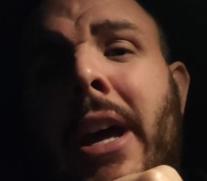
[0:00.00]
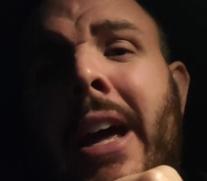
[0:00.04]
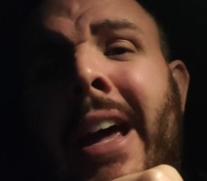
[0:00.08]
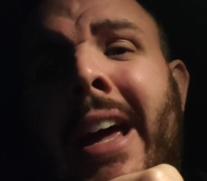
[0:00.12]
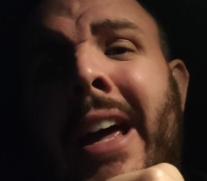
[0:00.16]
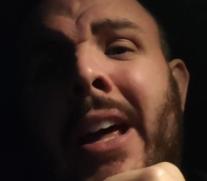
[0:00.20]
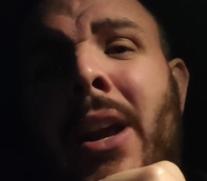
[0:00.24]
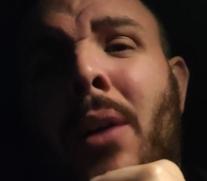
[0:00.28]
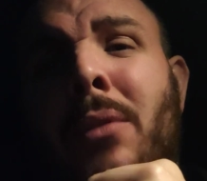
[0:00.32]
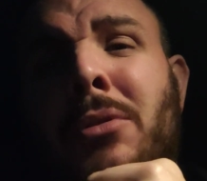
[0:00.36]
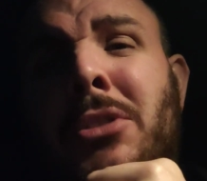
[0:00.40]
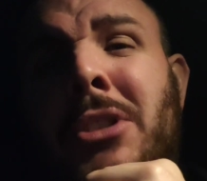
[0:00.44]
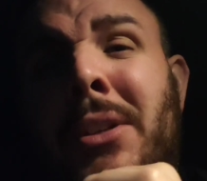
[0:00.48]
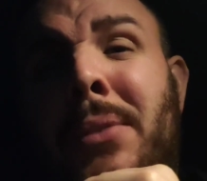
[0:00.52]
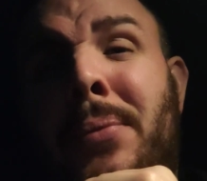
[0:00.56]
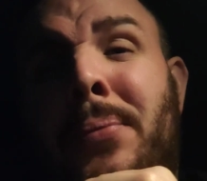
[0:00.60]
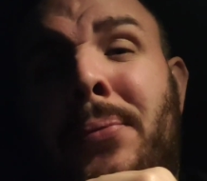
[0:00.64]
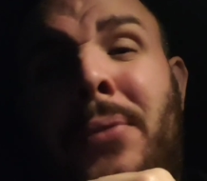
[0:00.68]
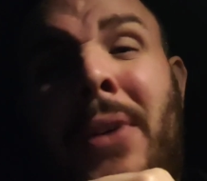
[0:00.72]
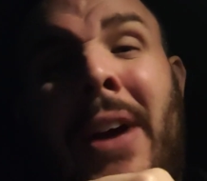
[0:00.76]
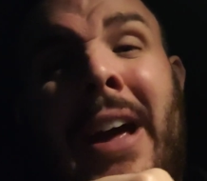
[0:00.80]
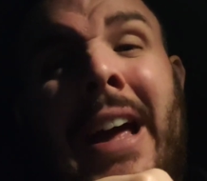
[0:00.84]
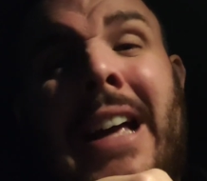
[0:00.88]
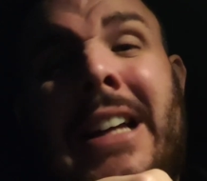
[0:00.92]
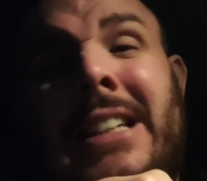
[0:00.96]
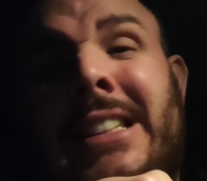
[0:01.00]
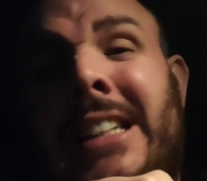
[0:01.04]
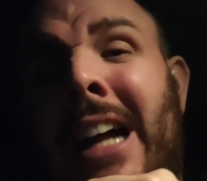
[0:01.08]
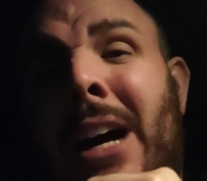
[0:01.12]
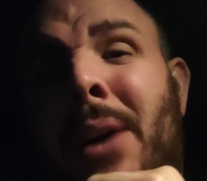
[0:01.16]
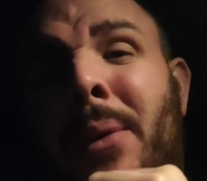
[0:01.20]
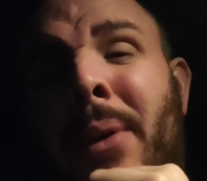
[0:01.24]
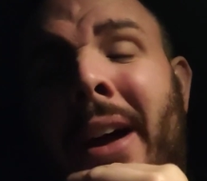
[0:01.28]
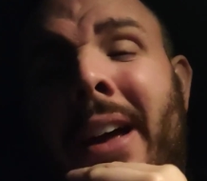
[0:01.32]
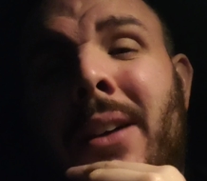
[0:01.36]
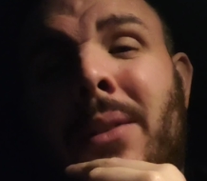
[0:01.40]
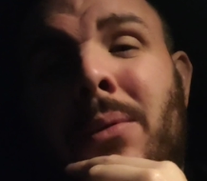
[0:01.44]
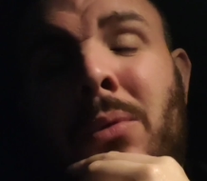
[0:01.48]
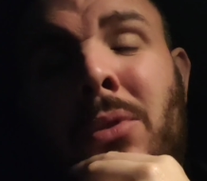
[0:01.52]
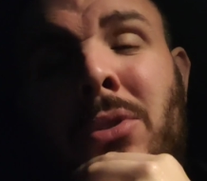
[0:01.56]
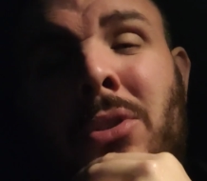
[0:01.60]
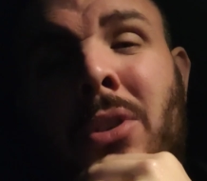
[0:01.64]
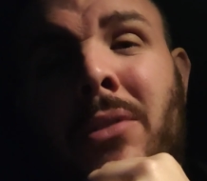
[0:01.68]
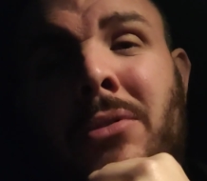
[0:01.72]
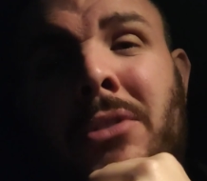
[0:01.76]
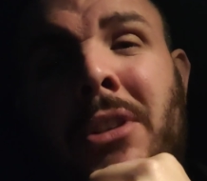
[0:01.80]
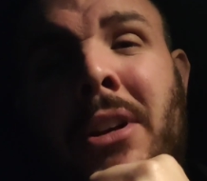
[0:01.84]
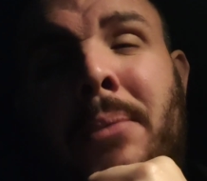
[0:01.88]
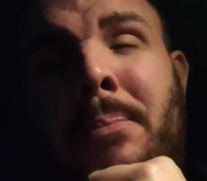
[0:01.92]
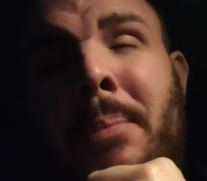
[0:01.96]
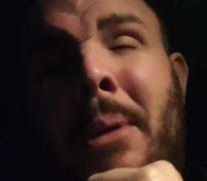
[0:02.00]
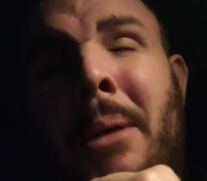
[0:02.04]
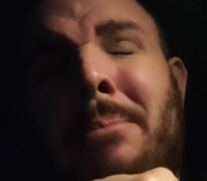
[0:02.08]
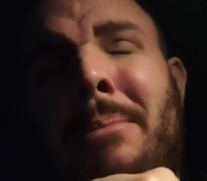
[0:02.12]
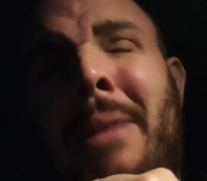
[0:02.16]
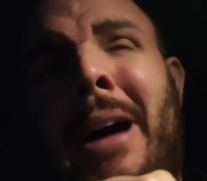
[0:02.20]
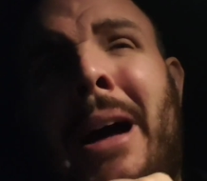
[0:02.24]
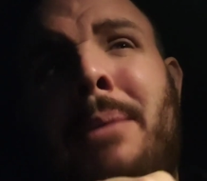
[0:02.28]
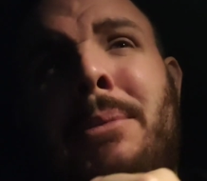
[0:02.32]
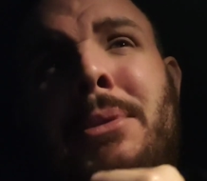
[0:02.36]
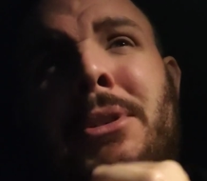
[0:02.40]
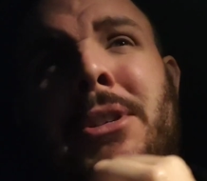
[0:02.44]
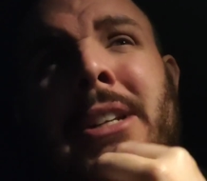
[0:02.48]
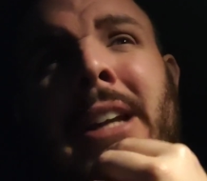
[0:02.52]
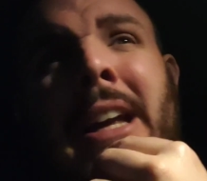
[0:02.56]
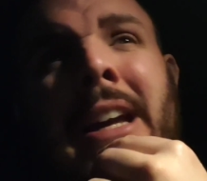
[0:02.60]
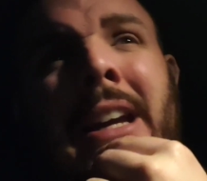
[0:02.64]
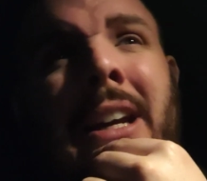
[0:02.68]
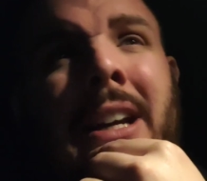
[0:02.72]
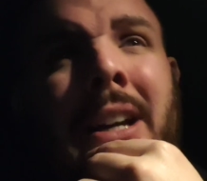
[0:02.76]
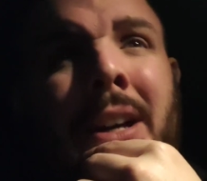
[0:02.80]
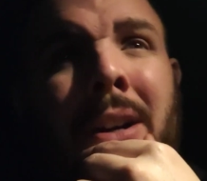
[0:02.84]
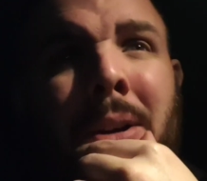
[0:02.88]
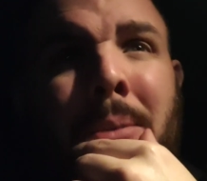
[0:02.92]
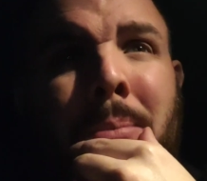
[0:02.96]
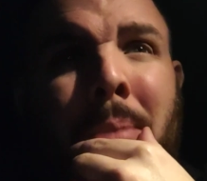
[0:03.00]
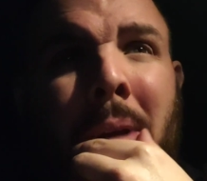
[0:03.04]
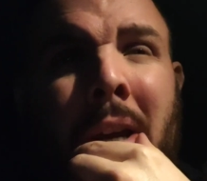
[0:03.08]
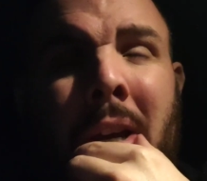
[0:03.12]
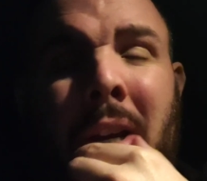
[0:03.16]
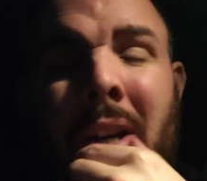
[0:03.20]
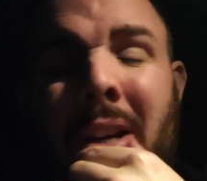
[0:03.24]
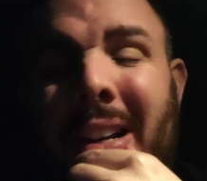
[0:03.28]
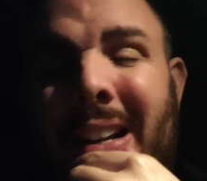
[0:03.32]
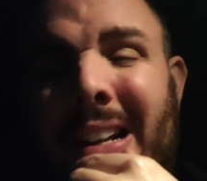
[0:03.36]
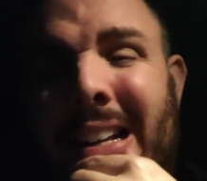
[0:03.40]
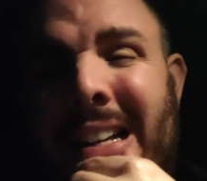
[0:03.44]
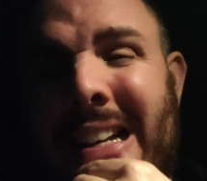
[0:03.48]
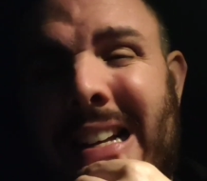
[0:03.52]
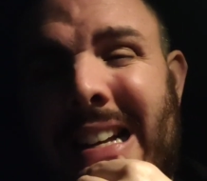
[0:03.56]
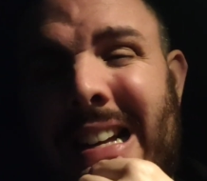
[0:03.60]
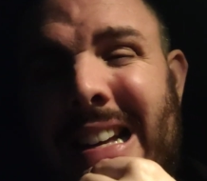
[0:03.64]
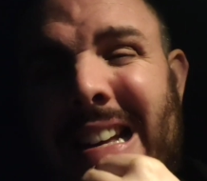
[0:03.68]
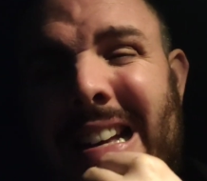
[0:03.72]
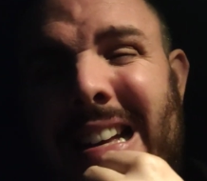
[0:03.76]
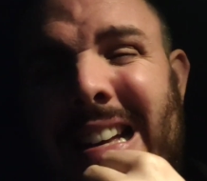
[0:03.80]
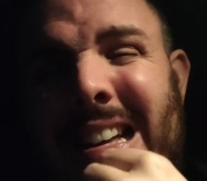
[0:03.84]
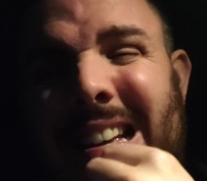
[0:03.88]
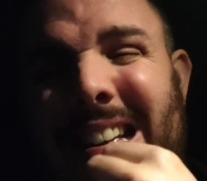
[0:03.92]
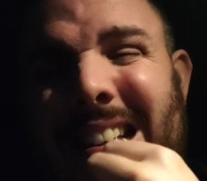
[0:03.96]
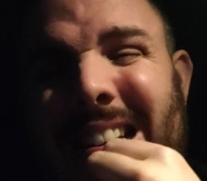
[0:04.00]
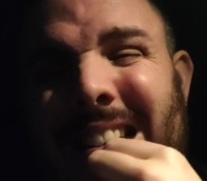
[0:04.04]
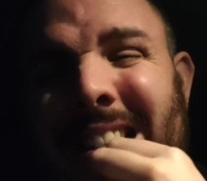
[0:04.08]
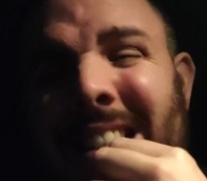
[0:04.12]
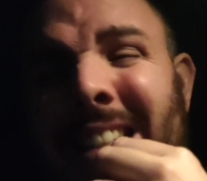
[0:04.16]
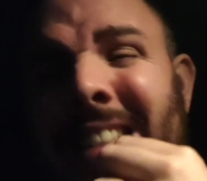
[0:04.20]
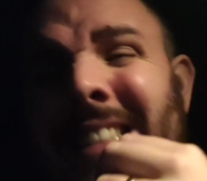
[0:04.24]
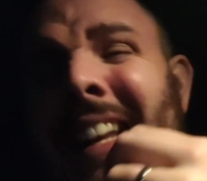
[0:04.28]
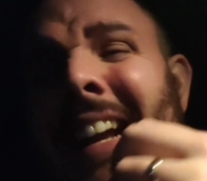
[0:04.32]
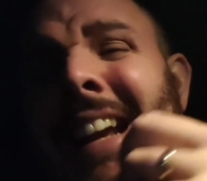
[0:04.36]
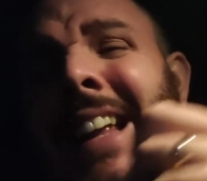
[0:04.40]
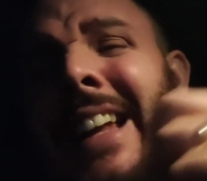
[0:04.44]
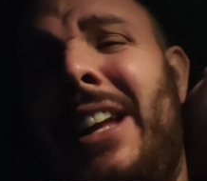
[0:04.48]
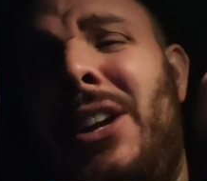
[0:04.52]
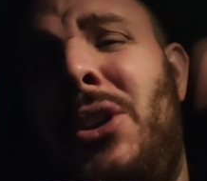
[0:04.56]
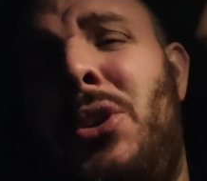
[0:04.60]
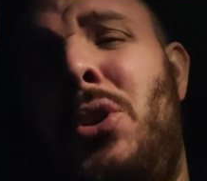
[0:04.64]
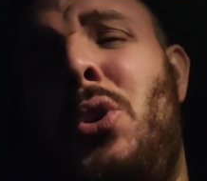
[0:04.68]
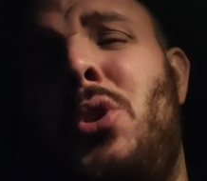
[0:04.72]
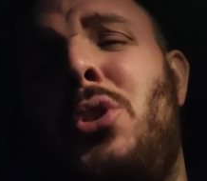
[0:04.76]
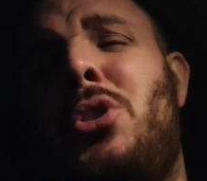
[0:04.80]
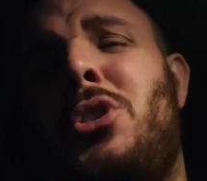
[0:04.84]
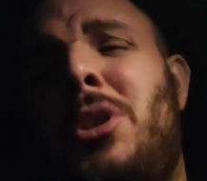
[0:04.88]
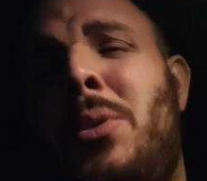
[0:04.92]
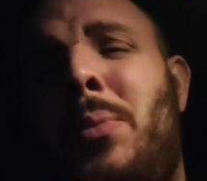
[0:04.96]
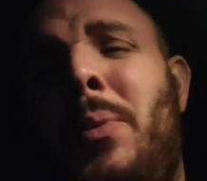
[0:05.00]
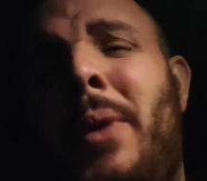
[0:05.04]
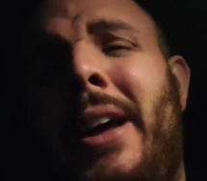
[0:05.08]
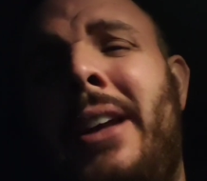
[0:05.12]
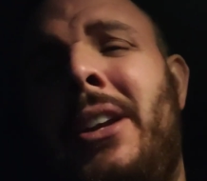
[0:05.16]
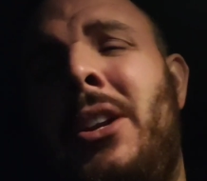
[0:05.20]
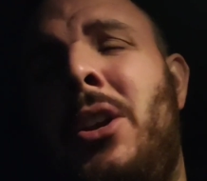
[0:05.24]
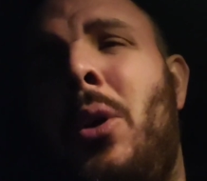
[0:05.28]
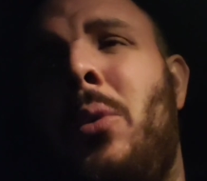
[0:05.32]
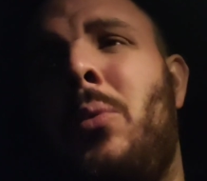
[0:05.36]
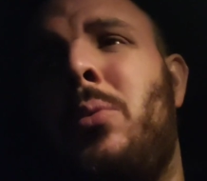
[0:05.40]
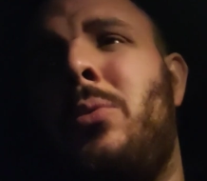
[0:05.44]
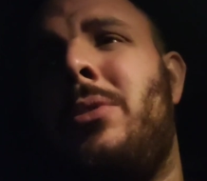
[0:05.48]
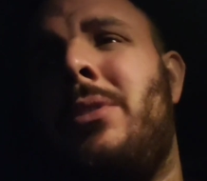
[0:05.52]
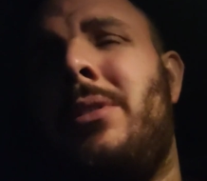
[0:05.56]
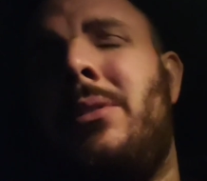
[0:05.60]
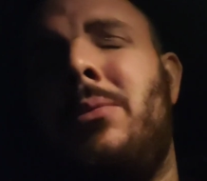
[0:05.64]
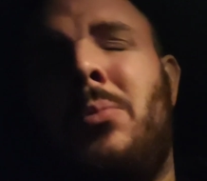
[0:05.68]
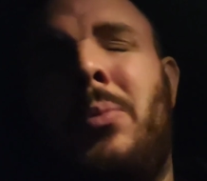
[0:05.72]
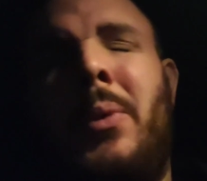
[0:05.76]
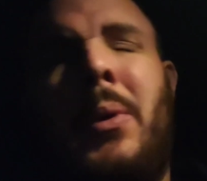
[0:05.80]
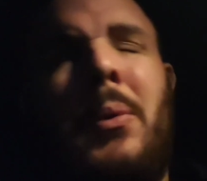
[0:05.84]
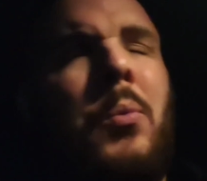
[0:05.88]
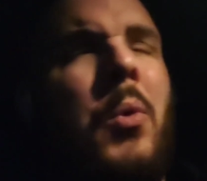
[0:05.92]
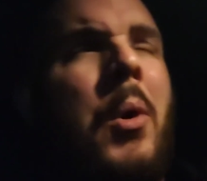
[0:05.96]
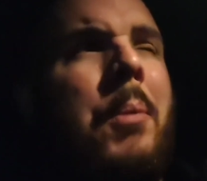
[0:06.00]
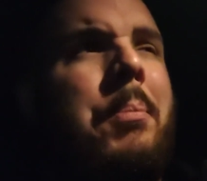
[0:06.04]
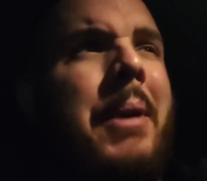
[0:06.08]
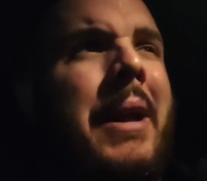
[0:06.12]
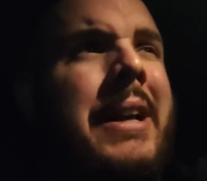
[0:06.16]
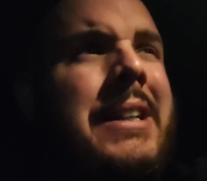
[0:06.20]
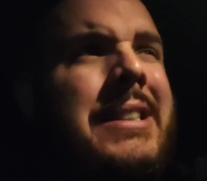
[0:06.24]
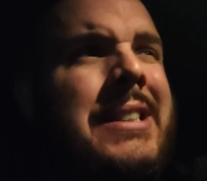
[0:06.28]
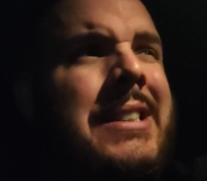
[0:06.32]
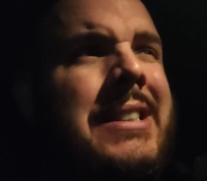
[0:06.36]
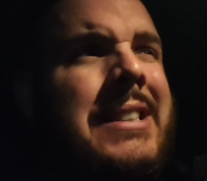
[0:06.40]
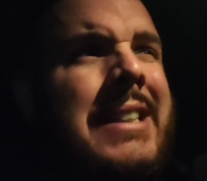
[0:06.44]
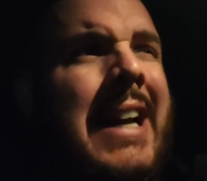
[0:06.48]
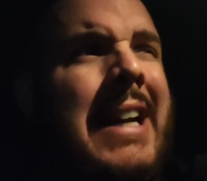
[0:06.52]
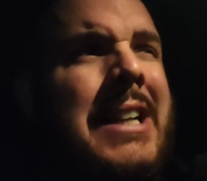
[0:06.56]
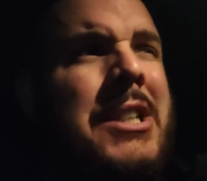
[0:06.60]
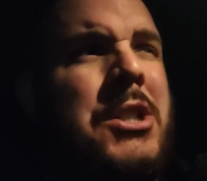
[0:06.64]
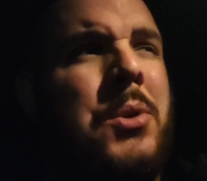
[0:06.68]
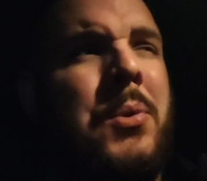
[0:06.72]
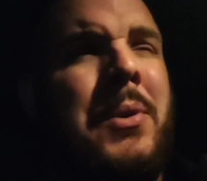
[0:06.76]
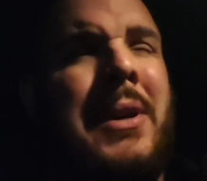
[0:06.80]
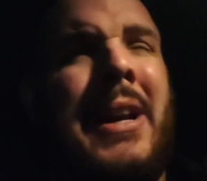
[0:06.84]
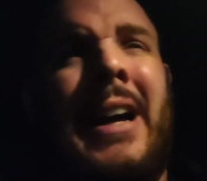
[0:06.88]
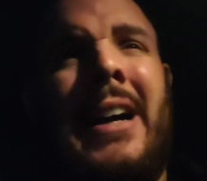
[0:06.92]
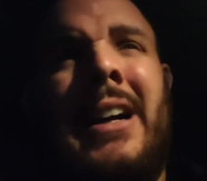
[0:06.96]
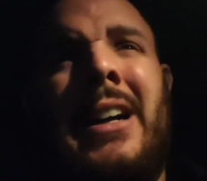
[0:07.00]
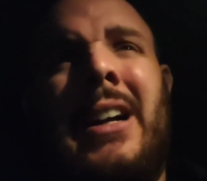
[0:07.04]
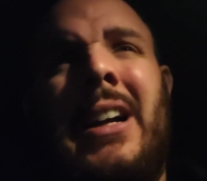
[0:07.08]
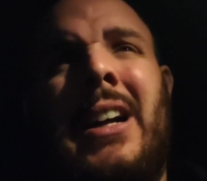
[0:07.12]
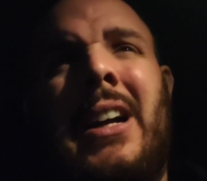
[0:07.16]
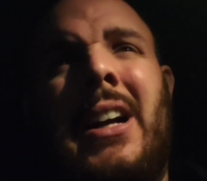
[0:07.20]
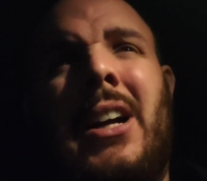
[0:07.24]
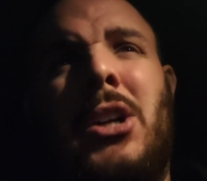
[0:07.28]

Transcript: Obviously, the first hour was obviously a bit my mistake, and a bit still trying to get used to it, you know, what places to get to and that.